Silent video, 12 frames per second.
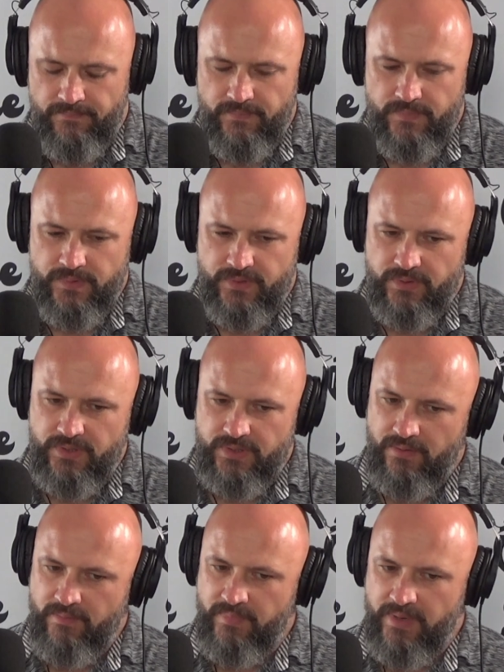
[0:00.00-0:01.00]
so just
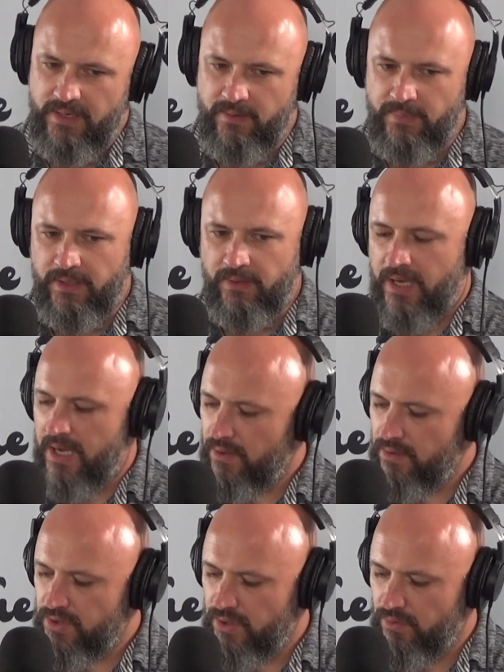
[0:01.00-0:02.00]
going back a bit, like how
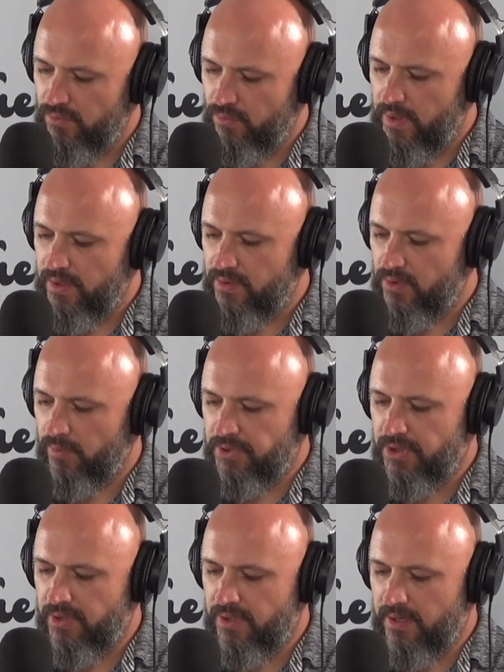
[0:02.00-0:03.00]
did you, where did the
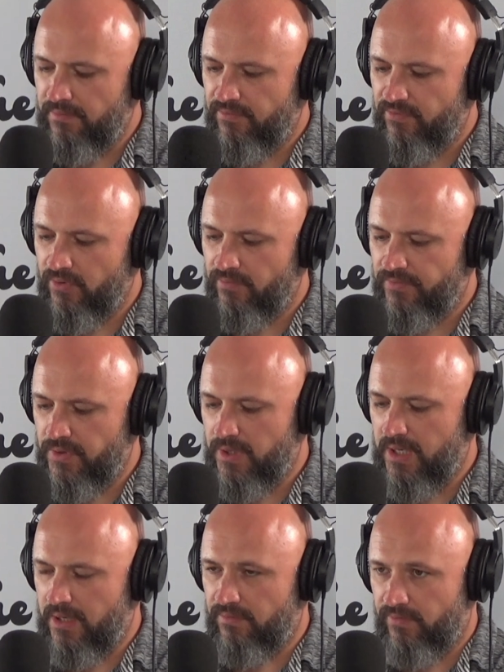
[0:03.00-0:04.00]
opportunity come from for you to
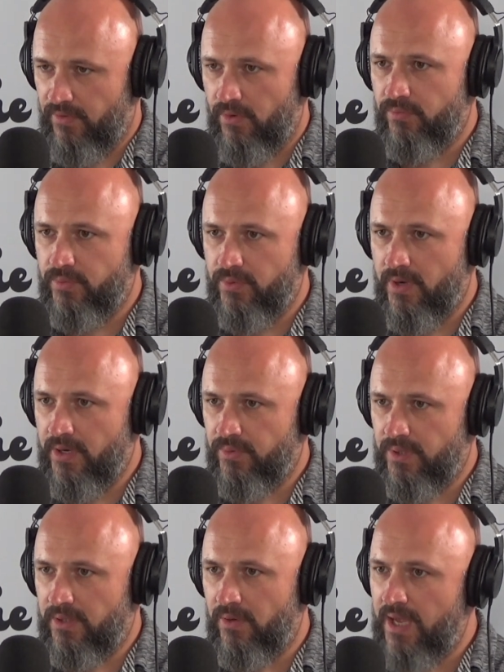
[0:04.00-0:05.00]
get involved with ILD?
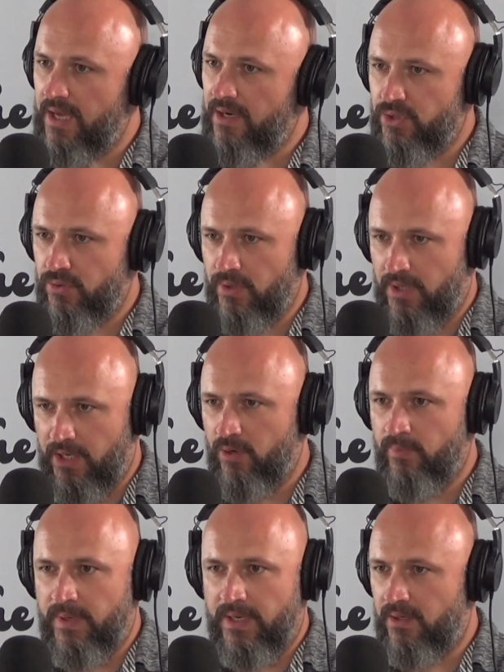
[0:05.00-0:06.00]
Like how did you hear
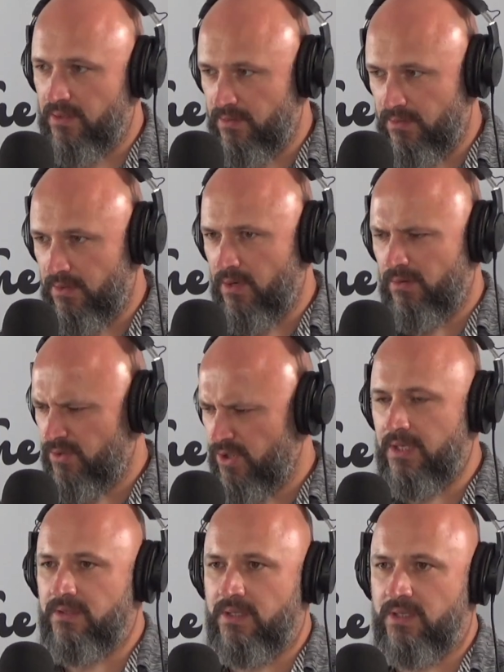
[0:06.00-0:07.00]
about it and go, shit,
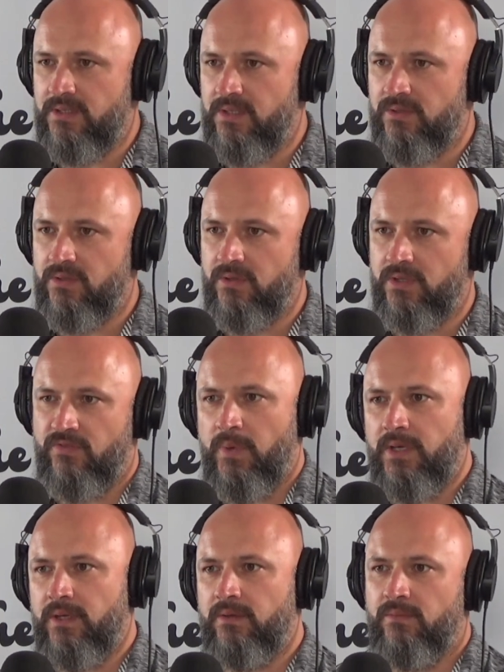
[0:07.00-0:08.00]
that, that sounds like it's for me?
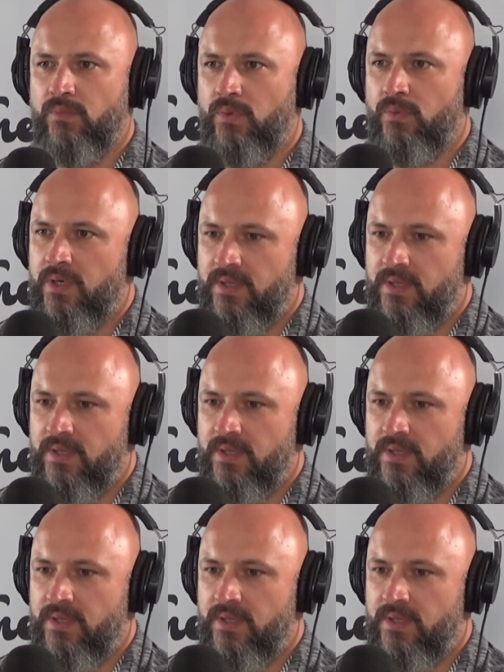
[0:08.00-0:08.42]
Where did that all